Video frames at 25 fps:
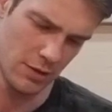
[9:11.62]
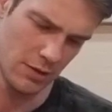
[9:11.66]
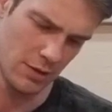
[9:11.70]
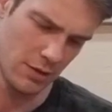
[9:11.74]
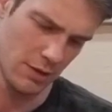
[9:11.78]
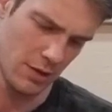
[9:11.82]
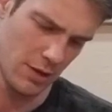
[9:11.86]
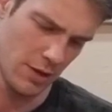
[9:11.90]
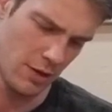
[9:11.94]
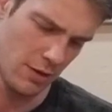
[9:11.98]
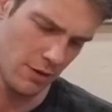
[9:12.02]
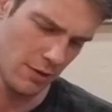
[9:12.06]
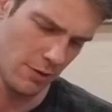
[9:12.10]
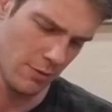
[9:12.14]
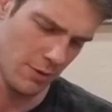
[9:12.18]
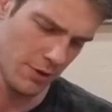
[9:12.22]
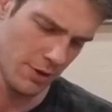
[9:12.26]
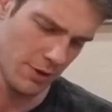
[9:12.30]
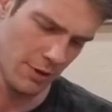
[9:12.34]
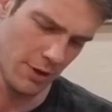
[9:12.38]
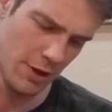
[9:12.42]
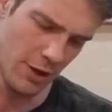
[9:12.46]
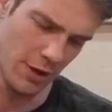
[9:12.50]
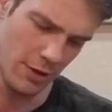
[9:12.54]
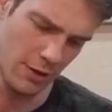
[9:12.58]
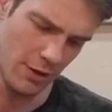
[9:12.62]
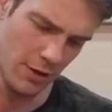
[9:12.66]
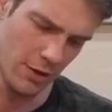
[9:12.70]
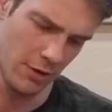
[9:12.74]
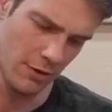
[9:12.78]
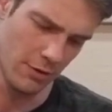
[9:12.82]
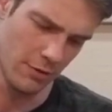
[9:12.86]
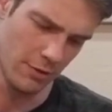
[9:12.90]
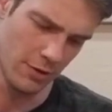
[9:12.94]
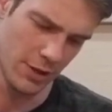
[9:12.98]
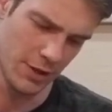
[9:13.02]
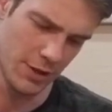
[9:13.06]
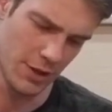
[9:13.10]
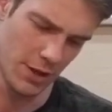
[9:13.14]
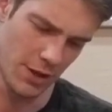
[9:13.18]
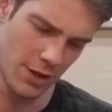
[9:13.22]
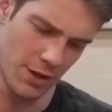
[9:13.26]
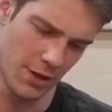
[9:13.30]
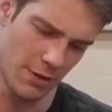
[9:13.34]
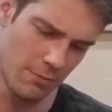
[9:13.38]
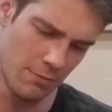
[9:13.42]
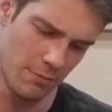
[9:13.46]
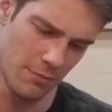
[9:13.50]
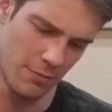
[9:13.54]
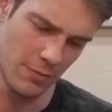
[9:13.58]
I don't know what the hell. Oh, that's a
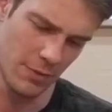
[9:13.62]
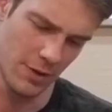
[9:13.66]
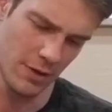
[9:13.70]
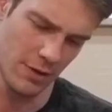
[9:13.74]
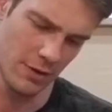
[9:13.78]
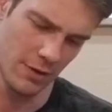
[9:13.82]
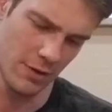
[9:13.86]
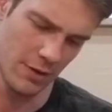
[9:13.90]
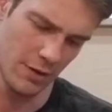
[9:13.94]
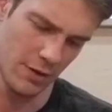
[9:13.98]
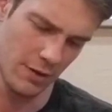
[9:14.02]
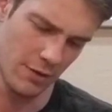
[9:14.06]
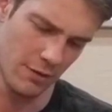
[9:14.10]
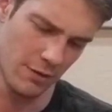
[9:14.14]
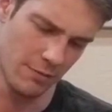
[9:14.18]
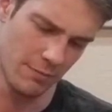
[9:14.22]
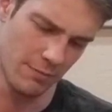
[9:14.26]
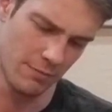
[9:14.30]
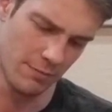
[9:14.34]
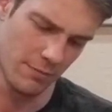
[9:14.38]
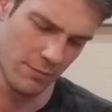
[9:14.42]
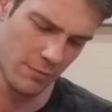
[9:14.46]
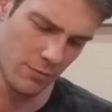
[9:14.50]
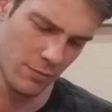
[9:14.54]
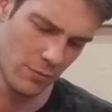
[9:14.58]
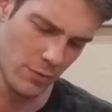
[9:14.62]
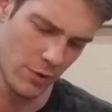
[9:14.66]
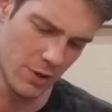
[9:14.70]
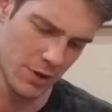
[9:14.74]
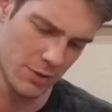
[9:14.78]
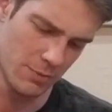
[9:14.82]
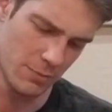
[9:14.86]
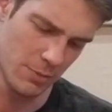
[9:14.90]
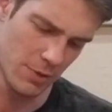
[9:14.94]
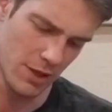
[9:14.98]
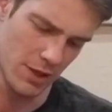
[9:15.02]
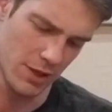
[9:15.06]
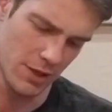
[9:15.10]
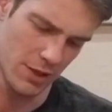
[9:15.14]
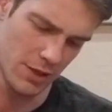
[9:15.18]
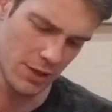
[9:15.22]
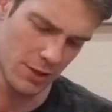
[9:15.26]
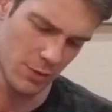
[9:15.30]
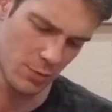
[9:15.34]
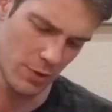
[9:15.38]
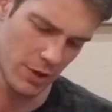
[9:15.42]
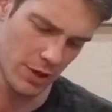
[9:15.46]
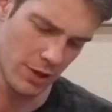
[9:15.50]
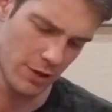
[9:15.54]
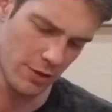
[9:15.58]
little wrist brace as
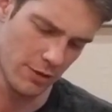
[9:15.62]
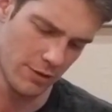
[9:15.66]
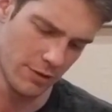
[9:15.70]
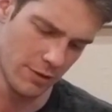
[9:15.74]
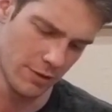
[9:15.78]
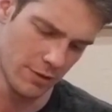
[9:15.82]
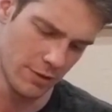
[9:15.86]
well,